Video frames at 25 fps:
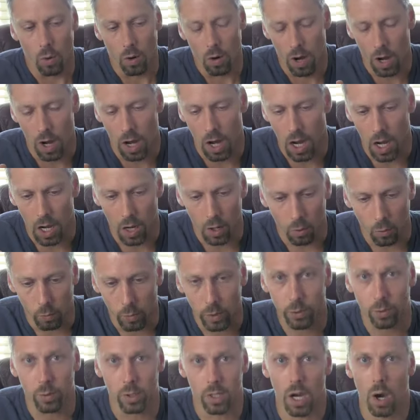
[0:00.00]
uh,
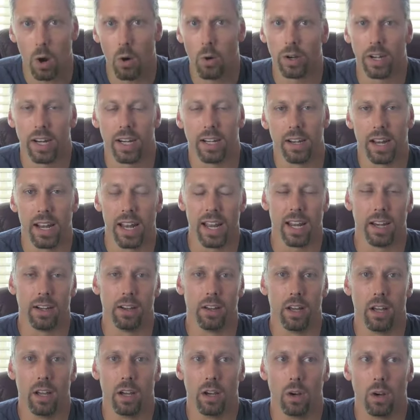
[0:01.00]
we were going and,
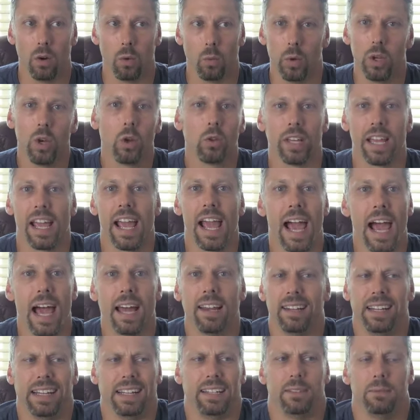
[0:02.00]
and we only
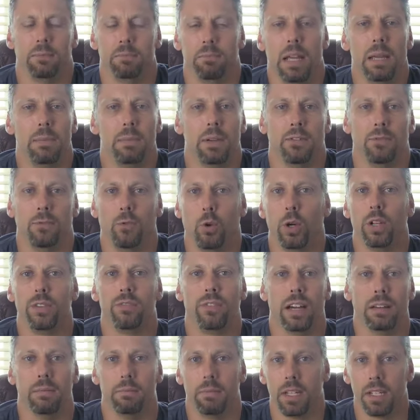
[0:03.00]
had like maybe
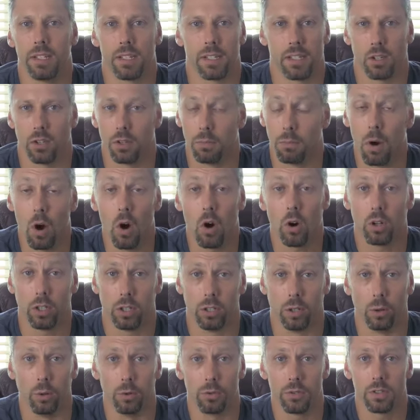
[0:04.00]
45 minutes till the mall
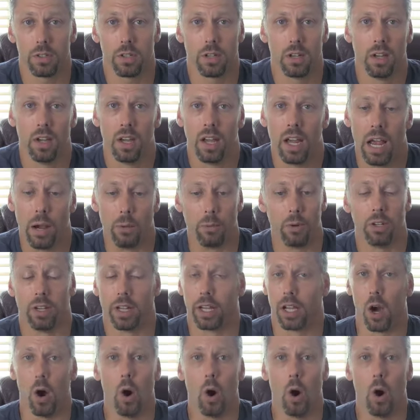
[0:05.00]
closed. And we were like,